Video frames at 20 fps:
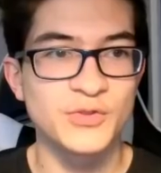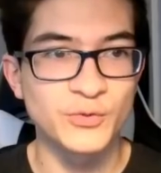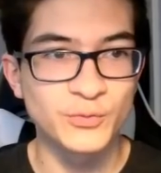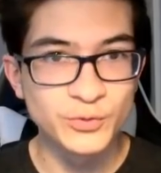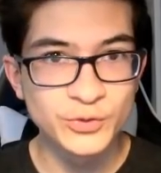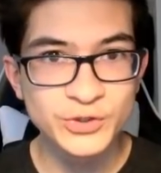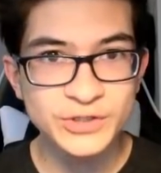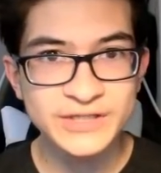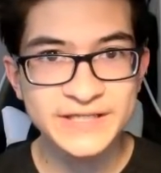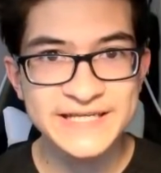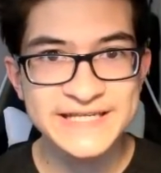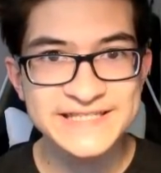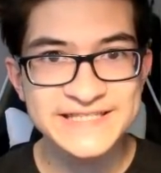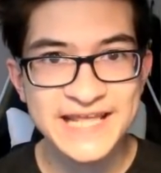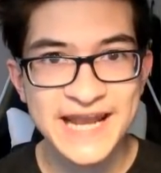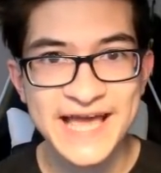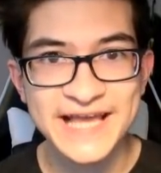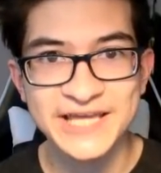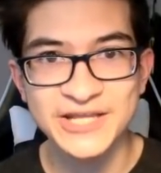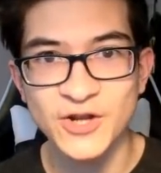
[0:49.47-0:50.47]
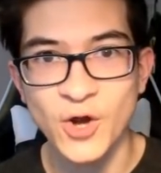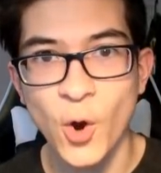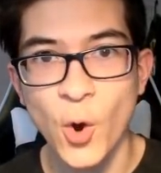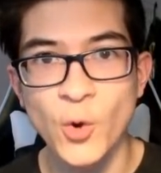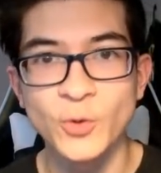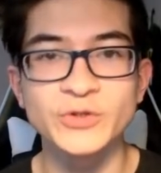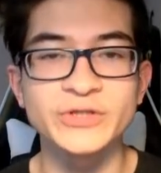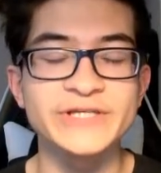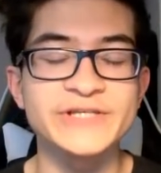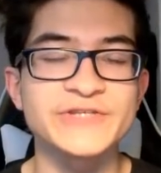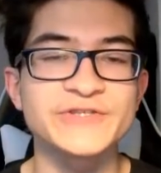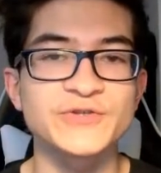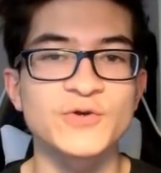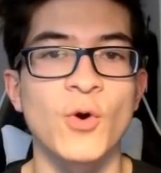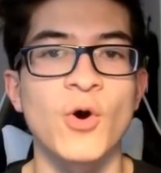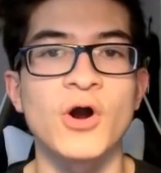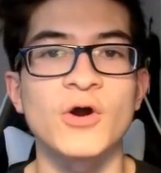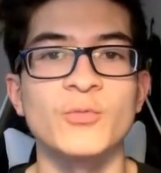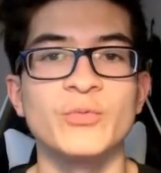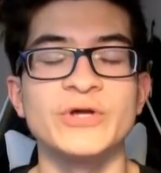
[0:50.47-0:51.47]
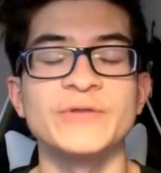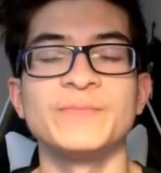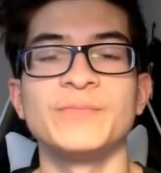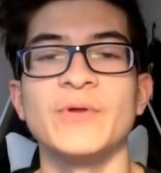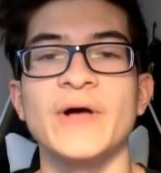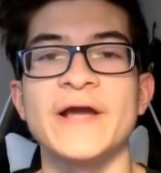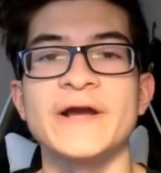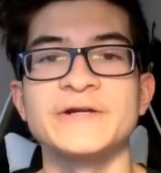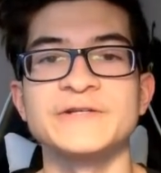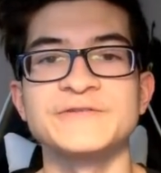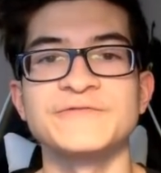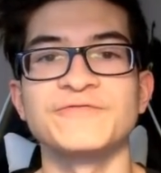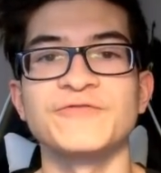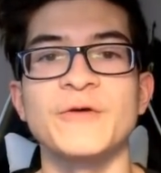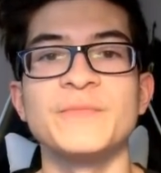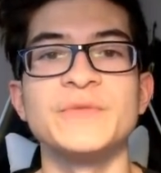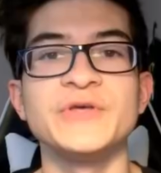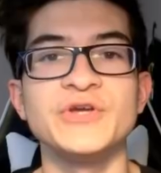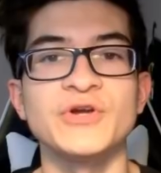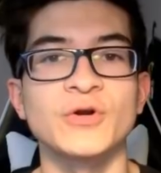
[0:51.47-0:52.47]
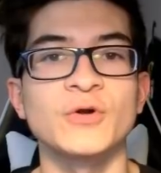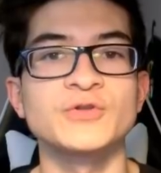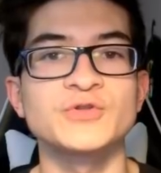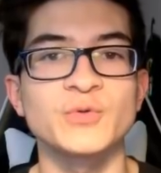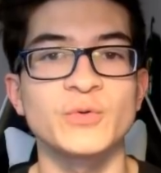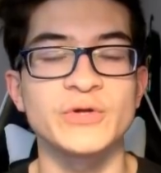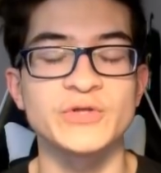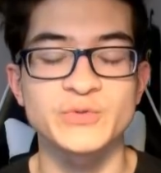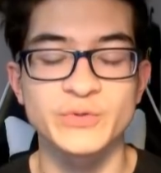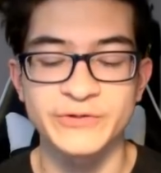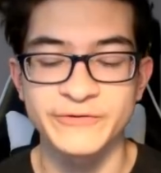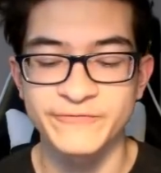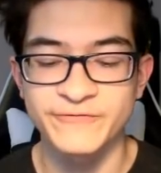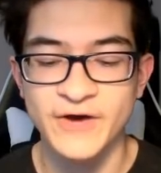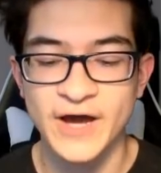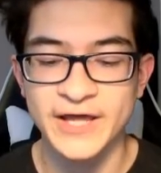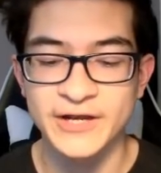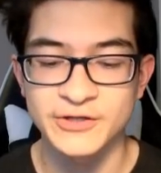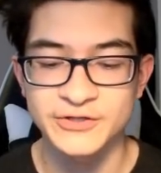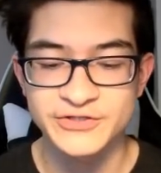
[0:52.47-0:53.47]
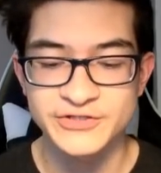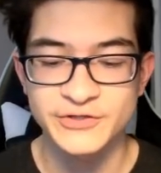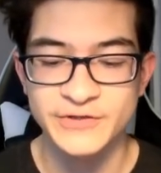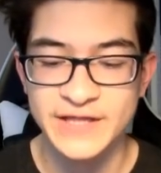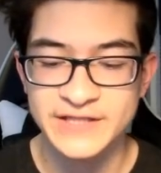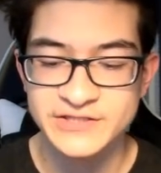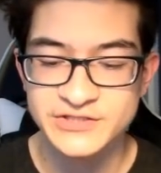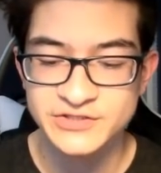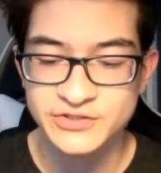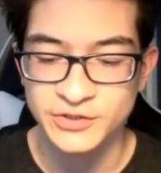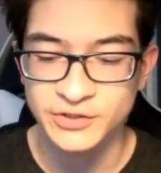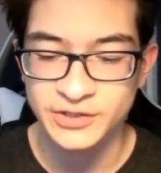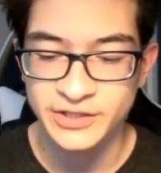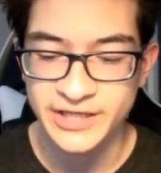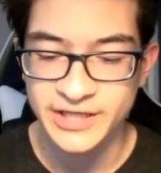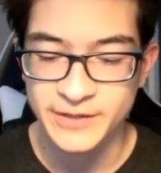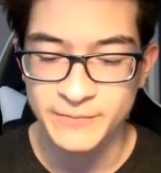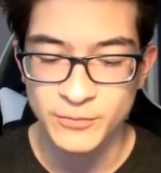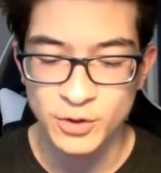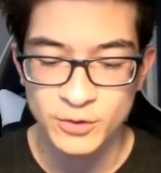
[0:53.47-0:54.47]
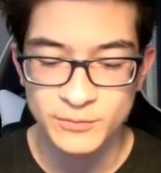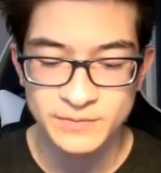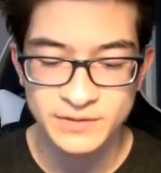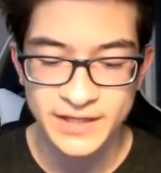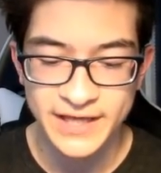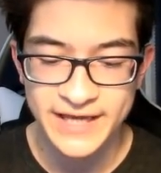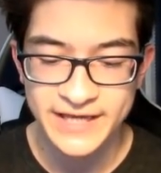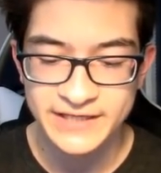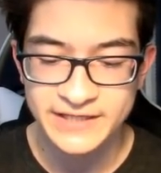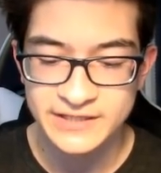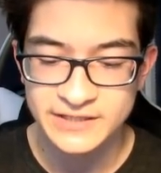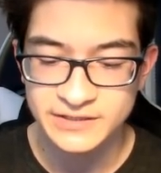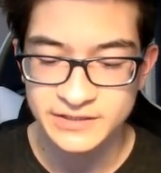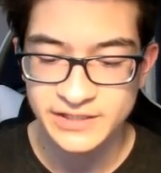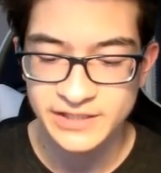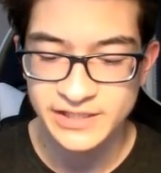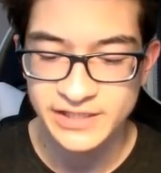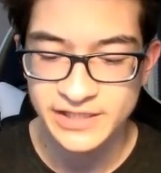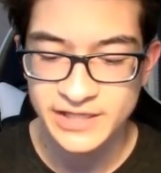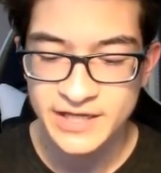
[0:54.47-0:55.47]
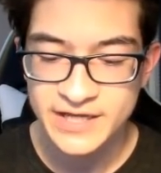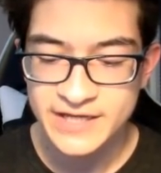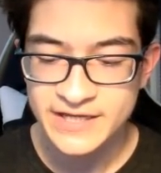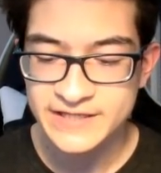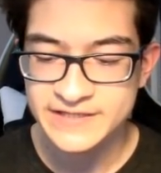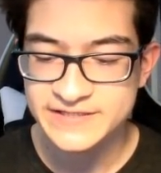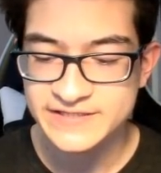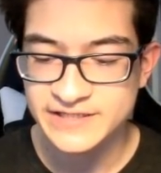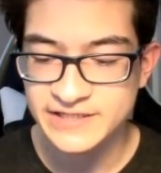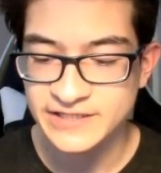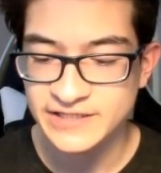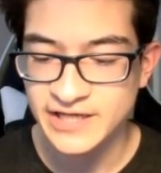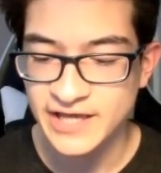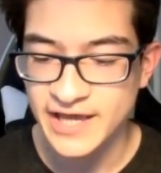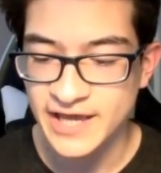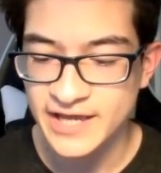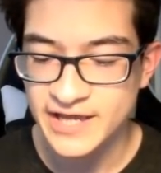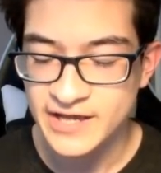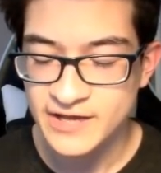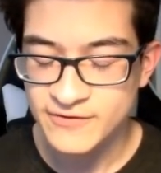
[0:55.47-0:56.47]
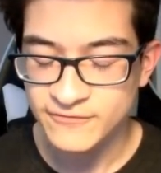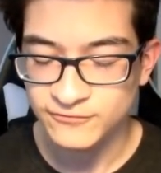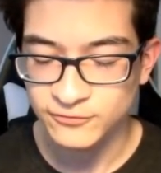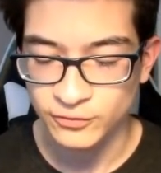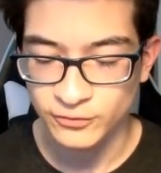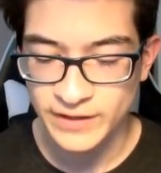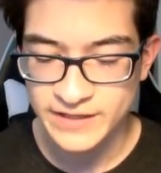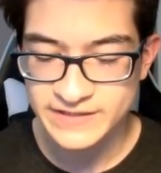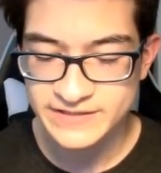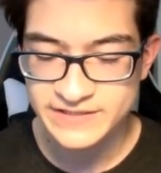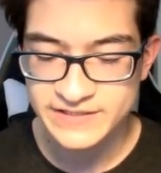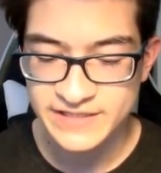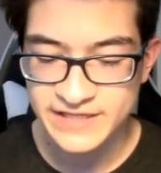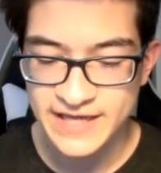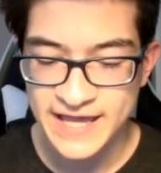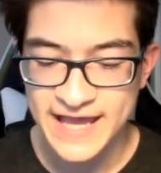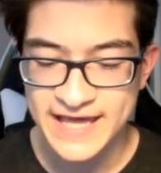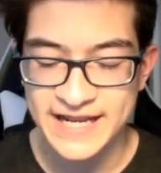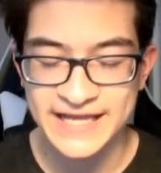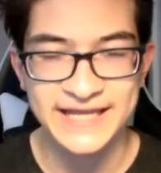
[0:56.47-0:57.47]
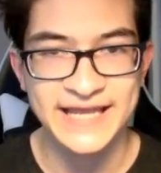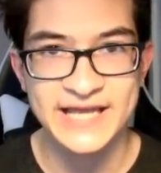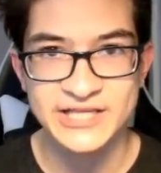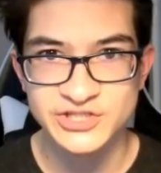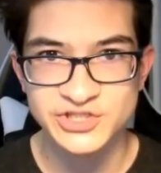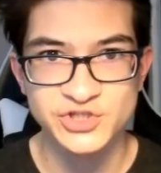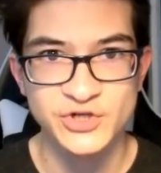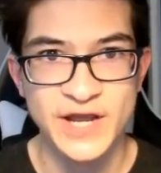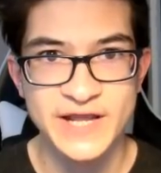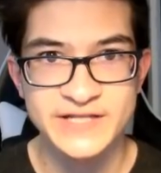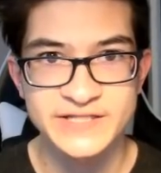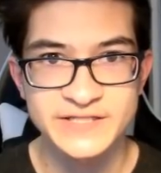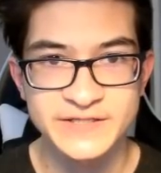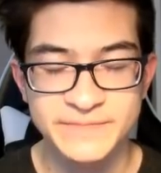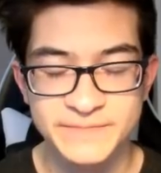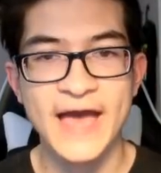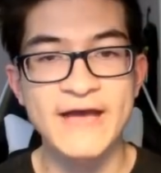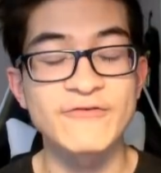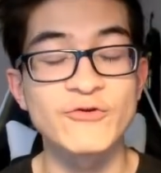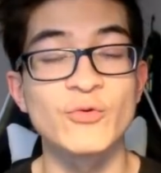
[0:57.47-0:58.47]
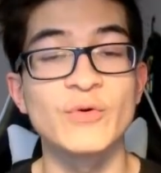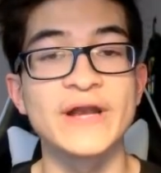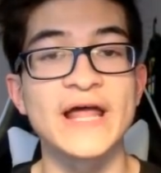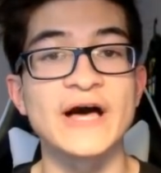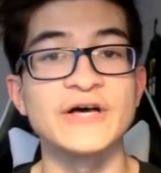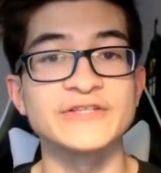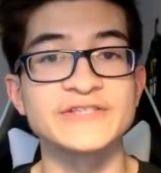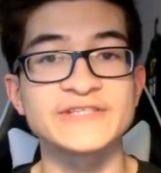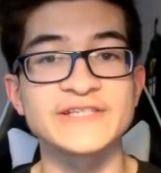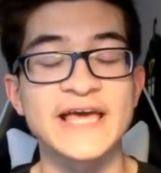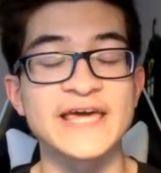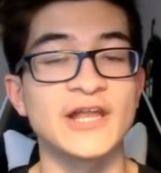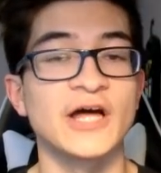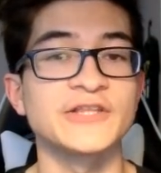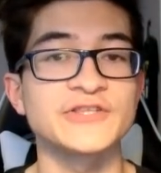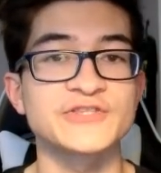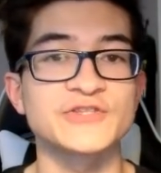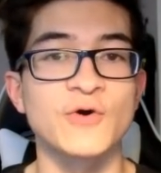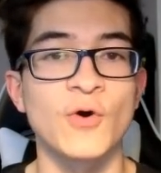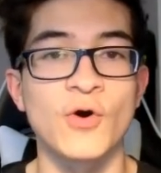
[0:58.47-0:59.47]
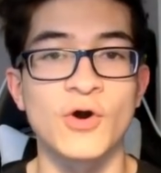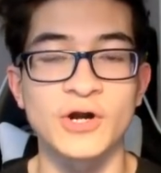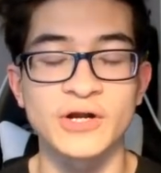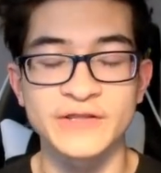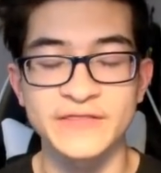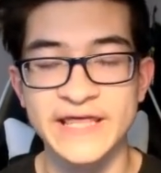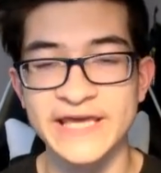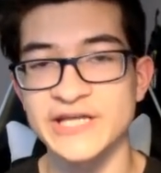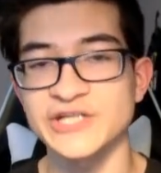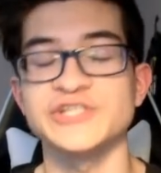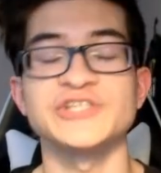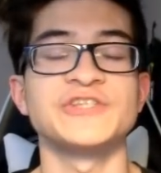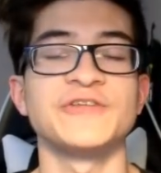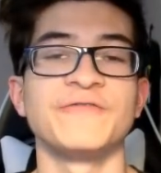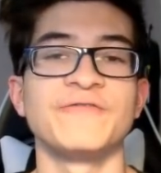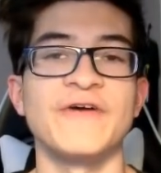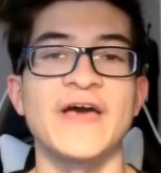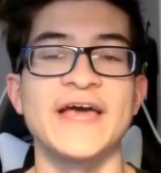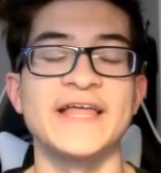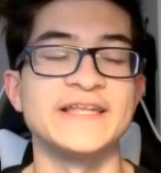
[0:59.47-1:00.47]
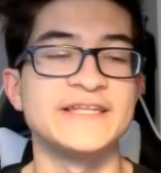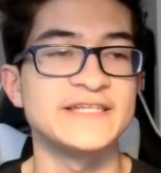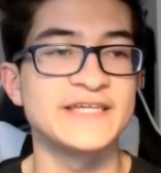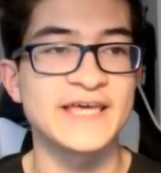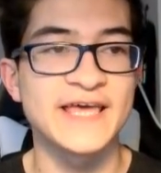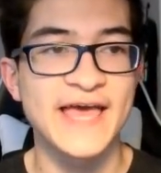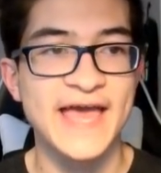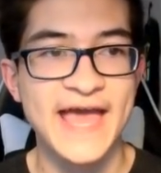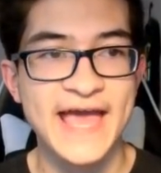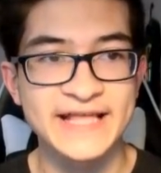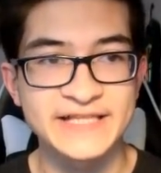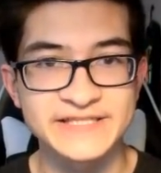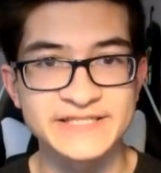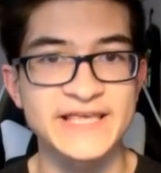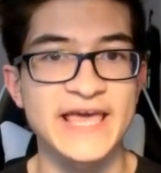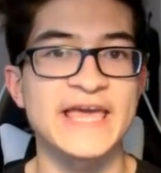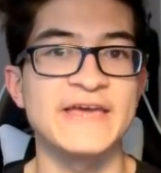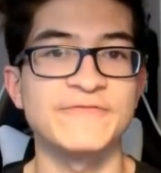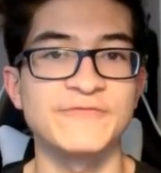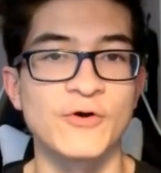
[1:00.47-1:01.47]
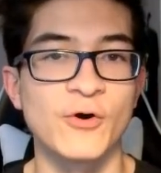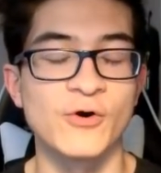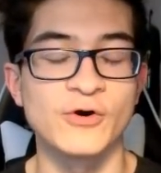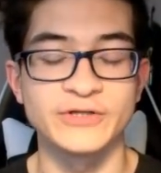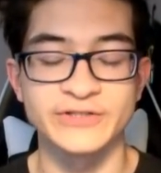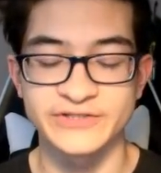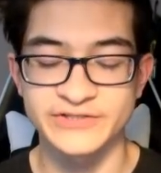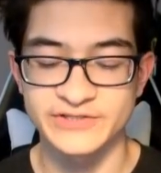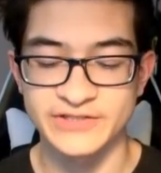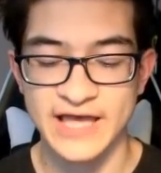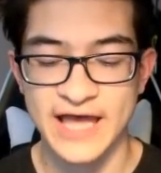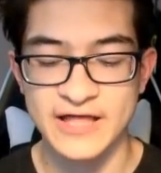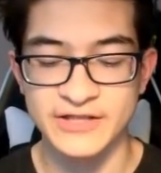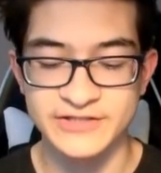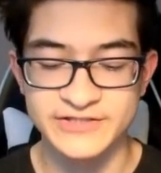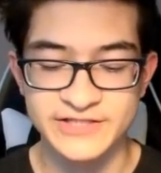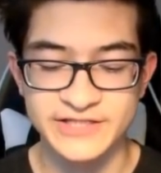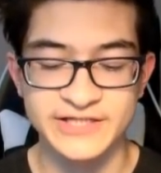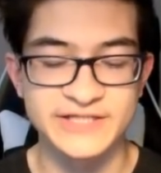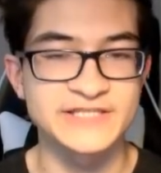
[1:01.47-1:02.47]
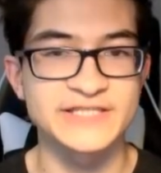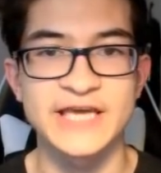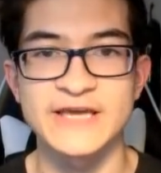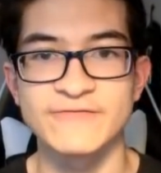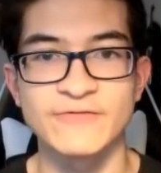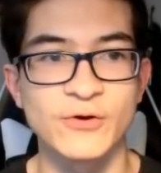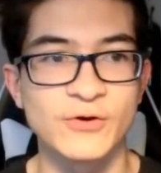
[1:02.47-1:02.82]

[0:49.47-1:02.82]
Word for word: The rule is that I can only score with players from the Euro 2020 final, so that's Sterling, Immobile, Chiellini, Insigne, Florenzi, and I guess Trent. Everyone else cannot score. They can just defend and save goals. Alisson can save